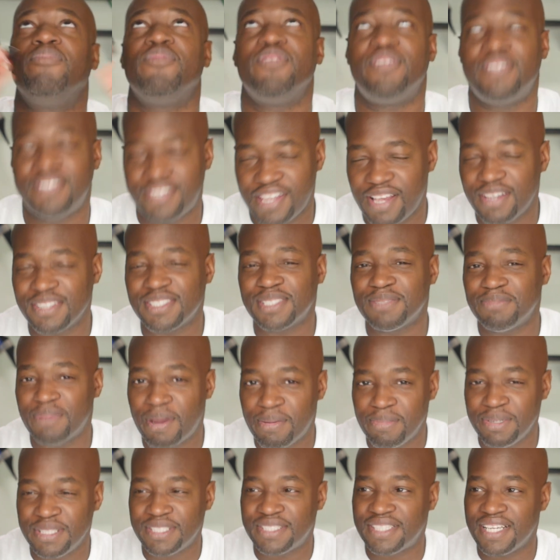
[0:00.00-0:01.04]
sell some
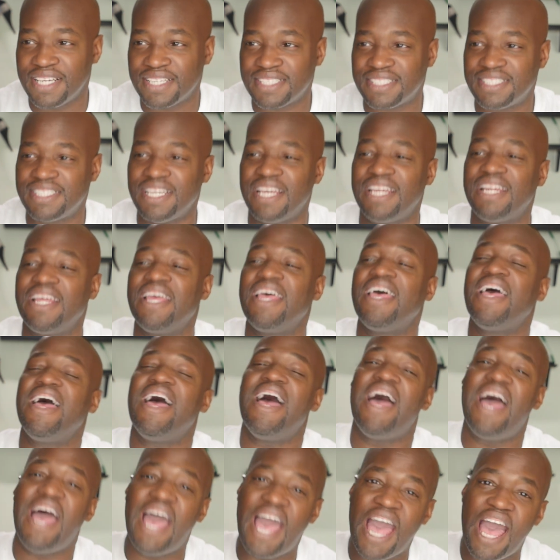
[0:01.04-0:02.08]
memory sticks that
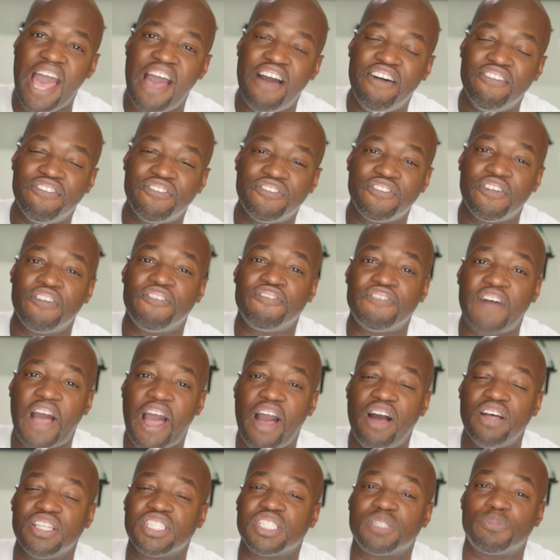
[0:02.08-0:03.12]
have
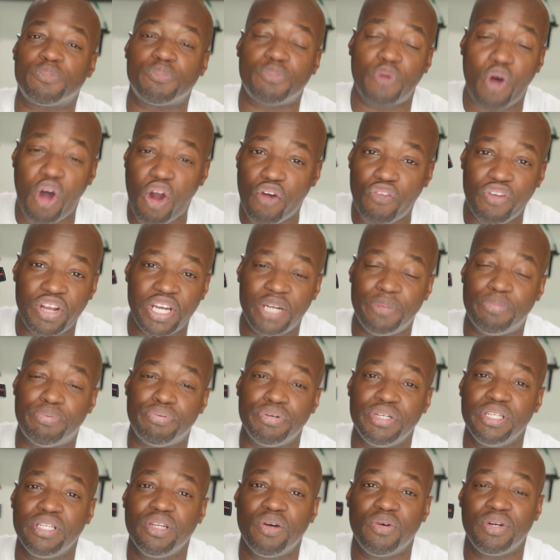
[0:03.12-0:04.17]
files already
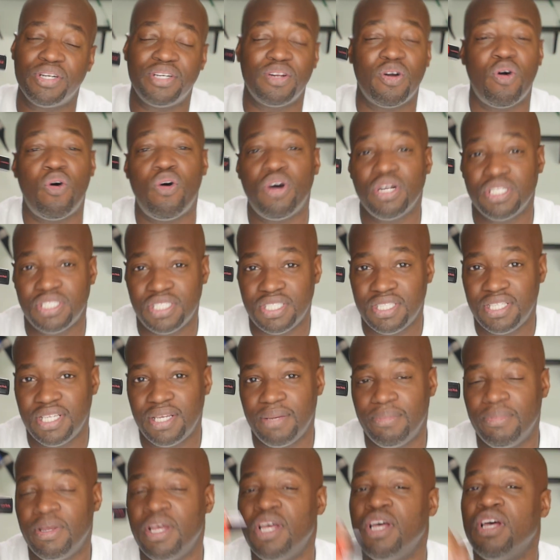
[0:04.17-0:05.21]
preloaded onto
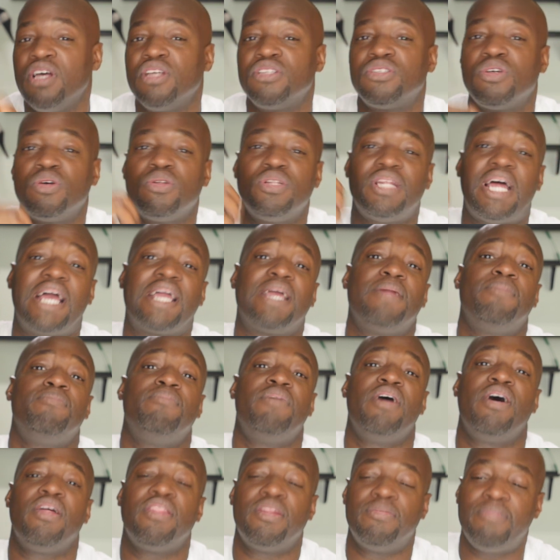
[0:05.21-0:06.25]
them, so that I can
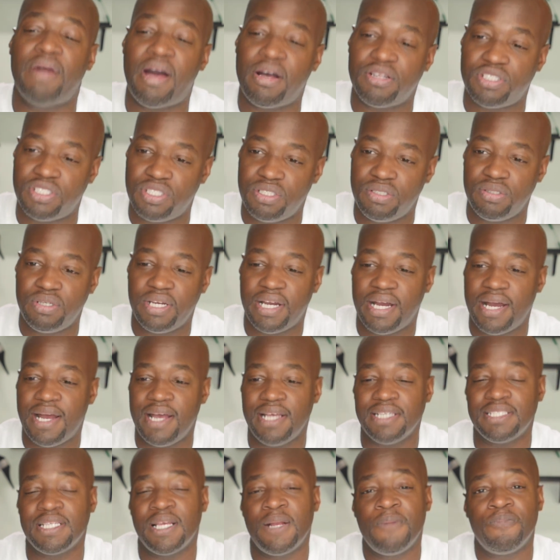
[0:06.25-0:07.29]
mail them out to you
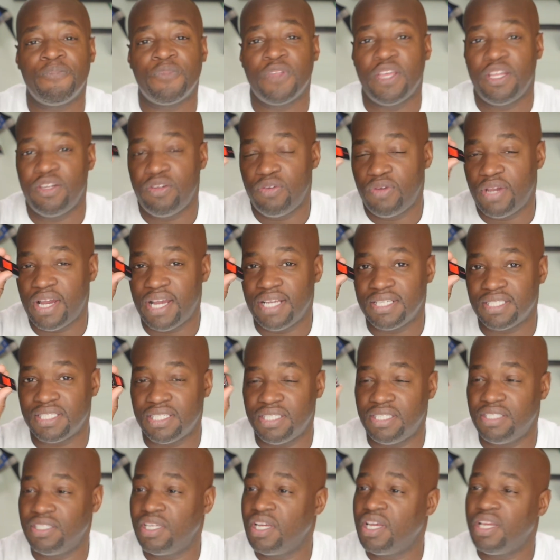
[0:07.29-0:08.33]
guys, and you guys
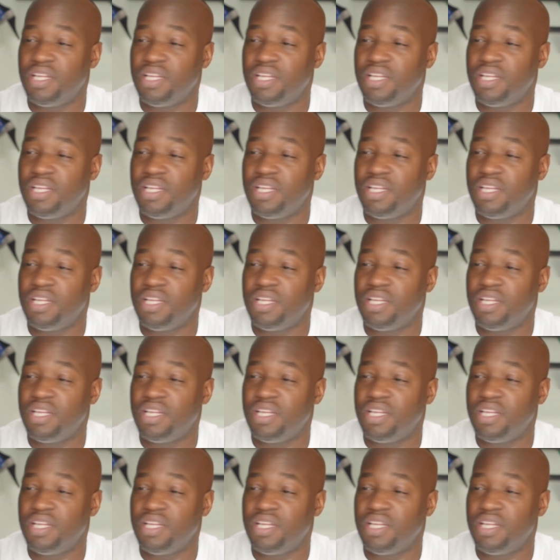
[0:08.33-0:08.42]
can